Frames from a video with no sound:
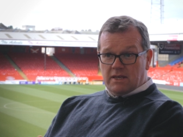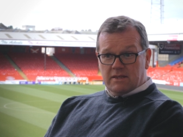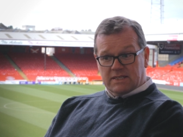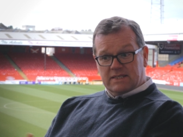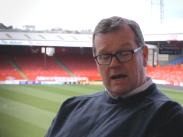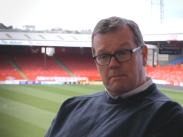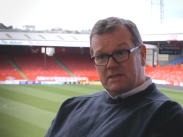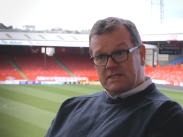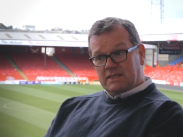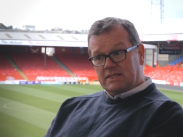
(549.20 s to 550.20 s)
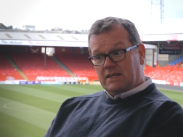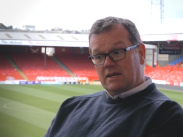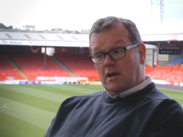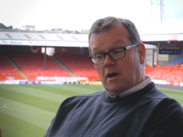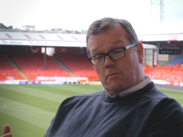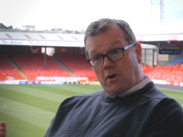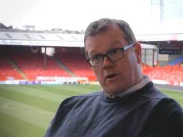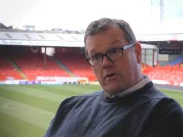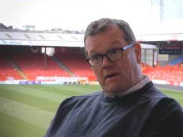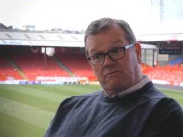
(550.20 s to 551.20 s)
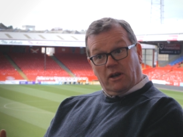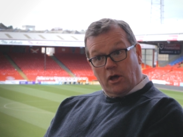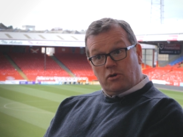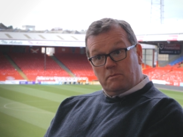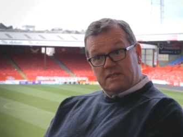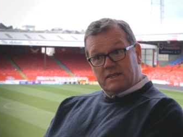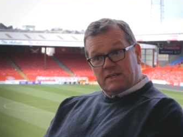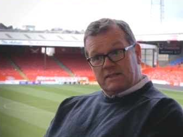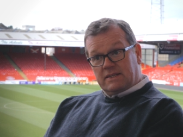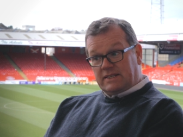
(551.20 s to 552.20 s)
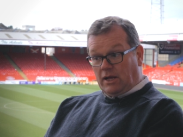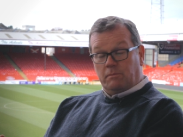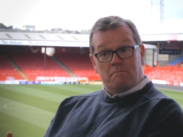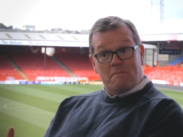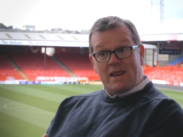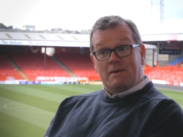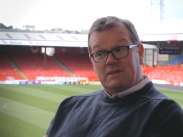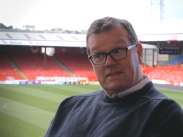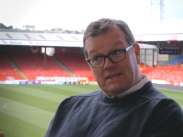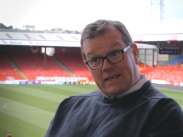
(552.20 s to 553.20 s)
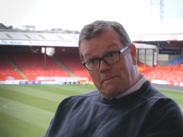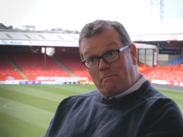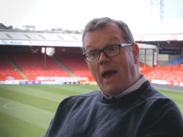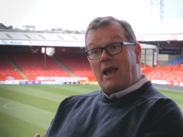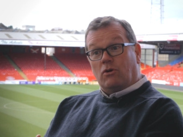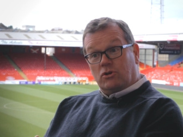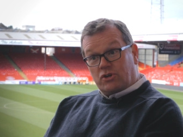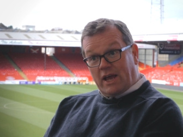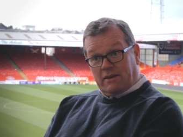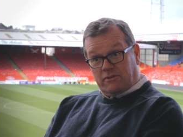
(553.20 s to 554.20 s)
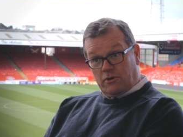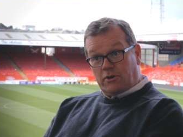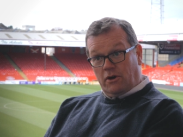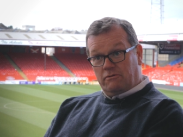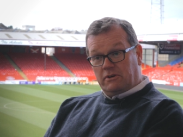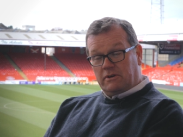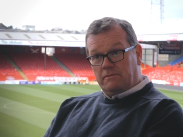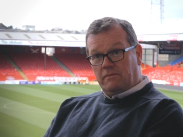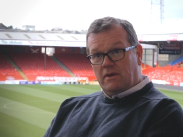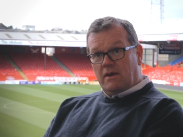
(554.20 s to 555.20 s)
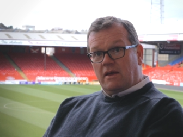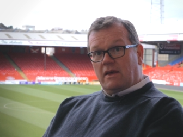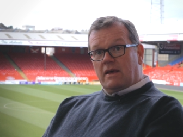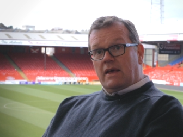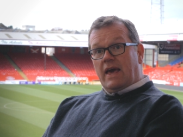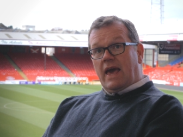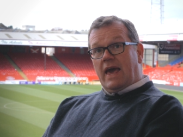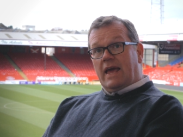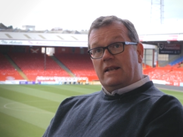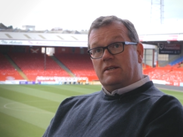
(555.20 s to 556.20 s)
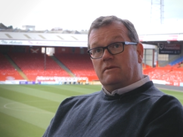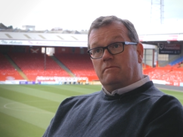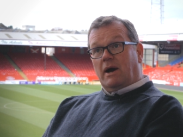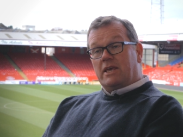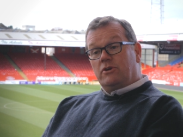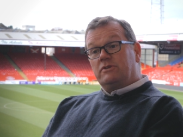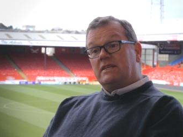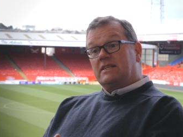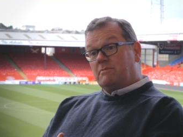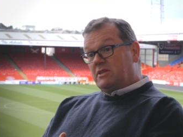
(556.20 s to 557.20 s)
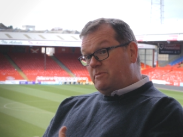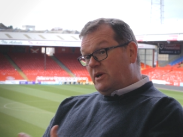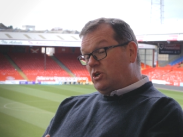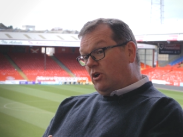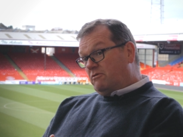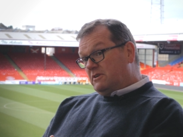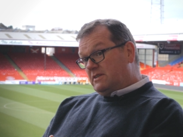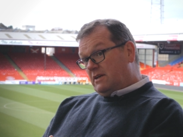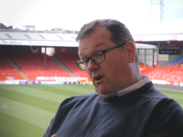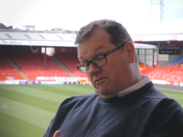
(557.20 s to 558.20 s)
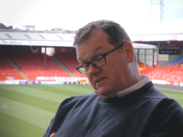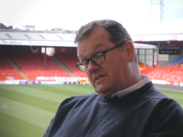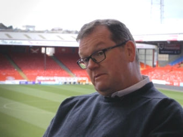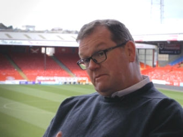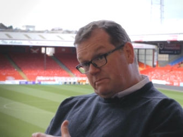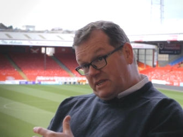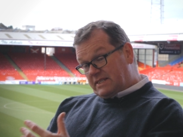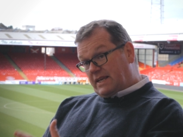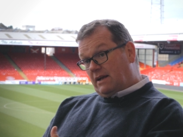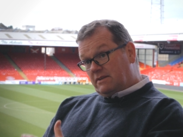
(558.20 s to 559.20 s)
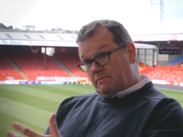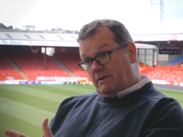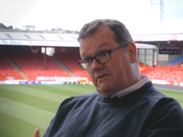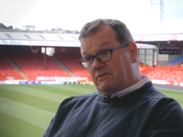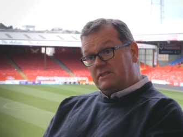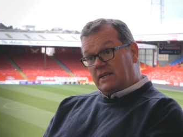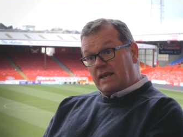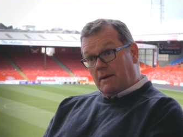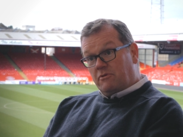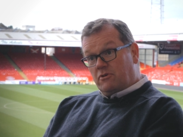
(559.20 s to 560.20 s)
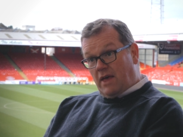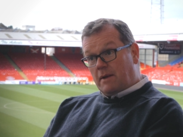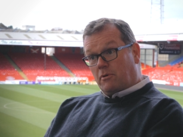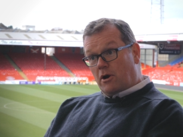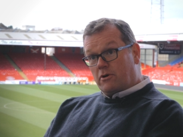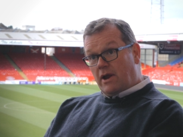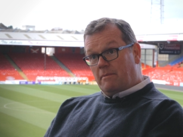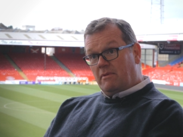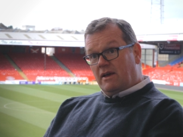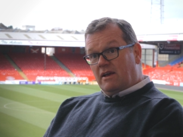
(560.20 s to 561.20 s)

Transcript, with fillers: This is our business program for local businesses that's helped many businesses get back on track through COVID. And by using some of the special offers, offers and discounts and benefits that come through that program,